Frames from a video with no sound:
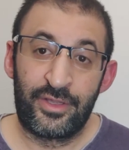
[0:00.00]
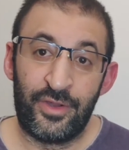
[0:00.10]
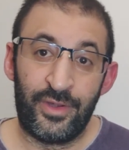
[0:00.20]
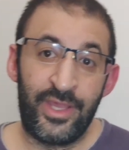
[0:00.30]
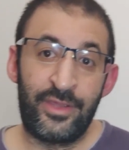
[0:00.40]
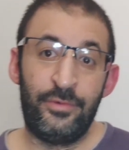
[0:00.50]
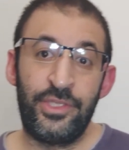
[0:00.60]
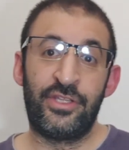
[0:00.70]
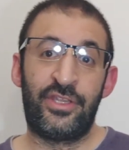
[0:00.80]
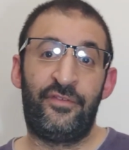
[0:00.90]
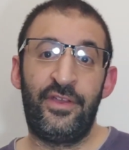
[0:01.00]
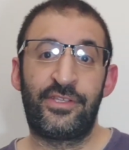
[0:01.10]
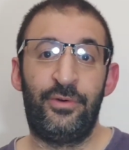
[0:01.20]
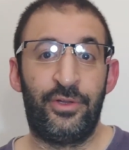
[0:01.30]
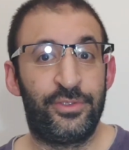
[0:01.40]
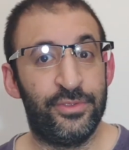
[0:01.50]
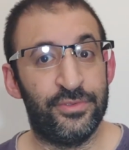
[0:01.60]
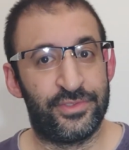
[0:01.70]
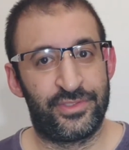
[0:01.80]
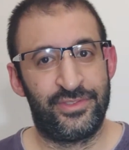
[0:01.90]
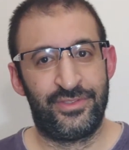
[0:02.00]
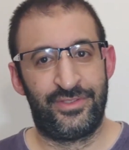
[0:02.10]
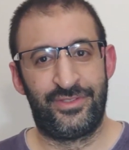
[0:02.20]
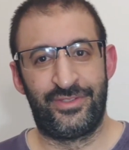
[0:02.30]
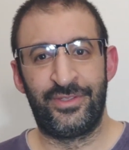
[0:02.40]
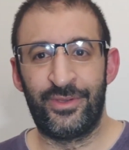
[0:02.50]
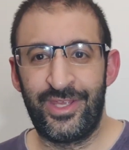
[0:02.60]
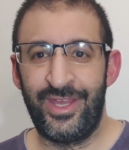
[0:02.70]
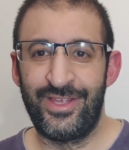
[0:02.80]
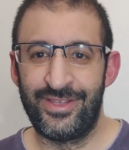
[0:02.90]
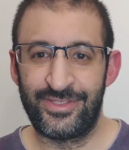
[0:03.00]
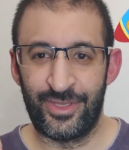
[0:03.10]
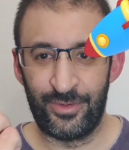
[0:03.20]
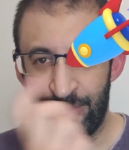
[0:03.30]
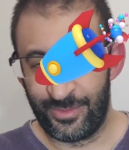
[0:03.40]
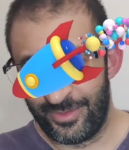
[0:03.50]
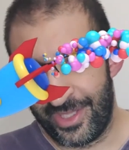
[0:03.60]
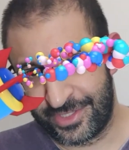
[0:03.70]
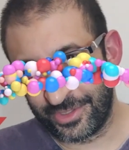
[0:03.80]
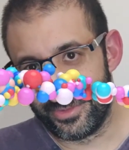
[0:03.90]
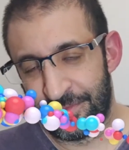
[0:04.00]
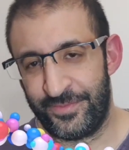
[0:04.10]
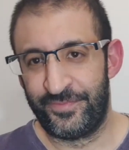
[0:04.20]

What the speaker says: calling which interface I want to use. Okay, so let's go.